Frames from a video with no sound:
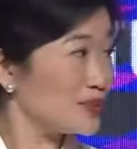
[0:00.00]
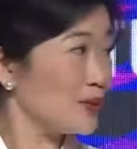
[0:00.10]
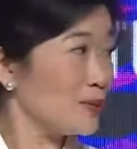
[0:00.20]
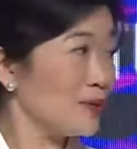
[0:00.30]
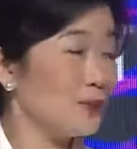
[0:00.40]
So
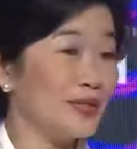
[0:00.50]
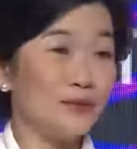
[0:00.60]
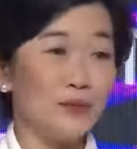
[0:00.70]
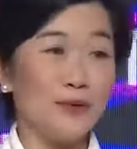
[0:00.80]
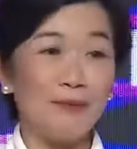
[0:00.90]
I mean, we
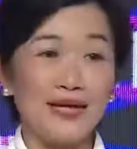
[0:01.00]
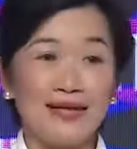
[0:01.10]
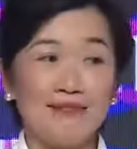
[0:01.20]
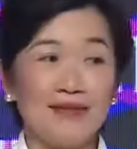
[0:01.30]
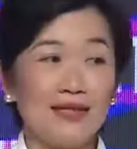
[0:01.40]

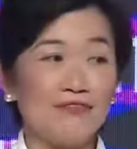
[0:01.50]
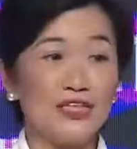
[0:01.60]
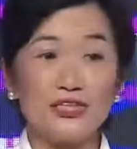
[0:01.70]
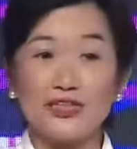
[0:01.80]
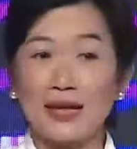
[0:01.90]
remain the
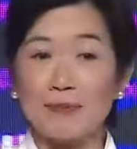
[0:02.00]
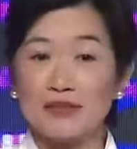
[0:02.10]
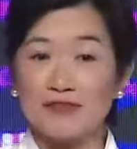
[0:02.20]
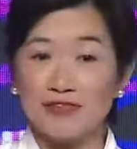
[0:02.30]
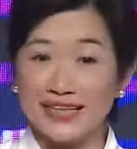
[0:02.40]
venture
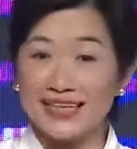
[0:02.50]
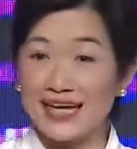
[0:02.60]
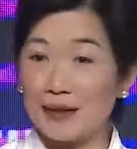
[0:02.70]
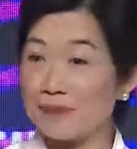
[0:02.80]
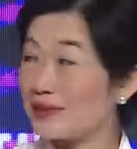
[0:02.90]
capital funding
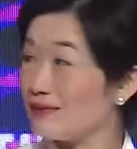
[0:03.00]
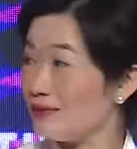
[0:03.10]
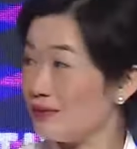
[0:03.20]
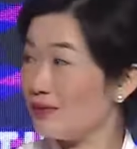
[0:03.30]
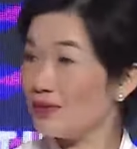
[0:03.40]
capi-
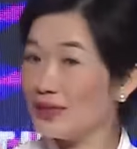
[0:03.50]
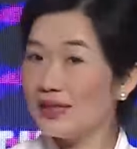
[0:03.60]
you know,